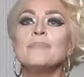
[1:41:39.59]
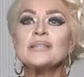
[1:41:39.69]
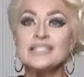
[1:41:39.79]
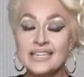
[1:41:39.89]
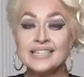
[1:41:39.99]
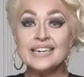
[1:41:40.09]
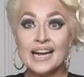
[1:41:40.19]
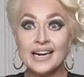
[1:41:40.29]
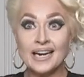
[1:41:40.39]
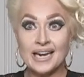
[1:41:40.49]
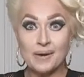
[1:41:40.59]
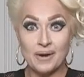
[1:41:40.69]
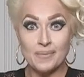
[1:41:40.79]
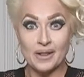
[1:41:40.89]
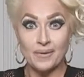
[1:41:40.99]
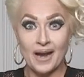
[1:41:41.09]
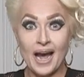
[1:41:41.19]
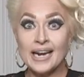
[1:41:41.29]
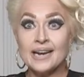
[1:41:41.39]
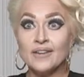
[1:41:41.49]
$69.99 ring, by the way.
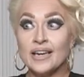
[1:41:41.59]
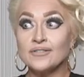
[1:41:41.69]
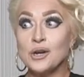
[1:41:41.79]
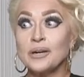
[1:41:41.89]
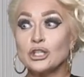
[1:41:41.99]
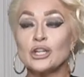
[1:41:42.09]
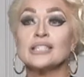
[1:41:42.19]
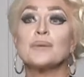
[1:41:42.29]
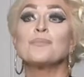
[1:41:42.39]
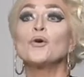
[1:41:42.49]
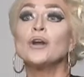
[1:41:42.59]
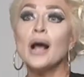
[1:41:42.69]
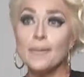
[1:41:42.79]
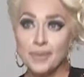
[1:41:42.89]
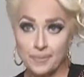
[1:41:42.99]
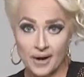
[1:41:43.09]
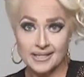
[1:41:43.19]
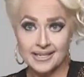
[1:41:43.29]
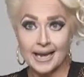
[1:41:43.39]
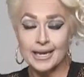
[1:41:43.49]
I didn't even give Tony a chance to put up the
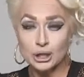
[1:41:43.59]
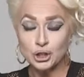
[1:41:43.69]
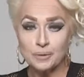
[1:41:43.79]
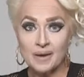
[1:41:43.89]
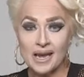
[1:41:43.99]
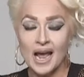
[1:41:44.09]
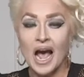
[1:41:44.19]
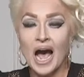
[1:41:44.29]
price tag it should be.